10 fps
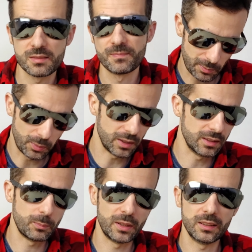Spread
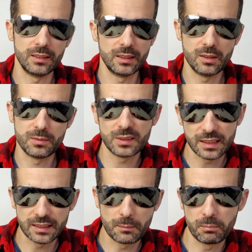apparently gives
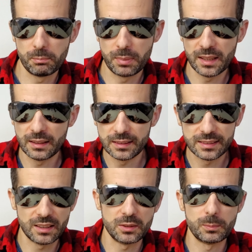like the
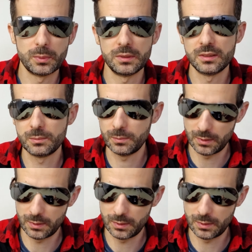best output,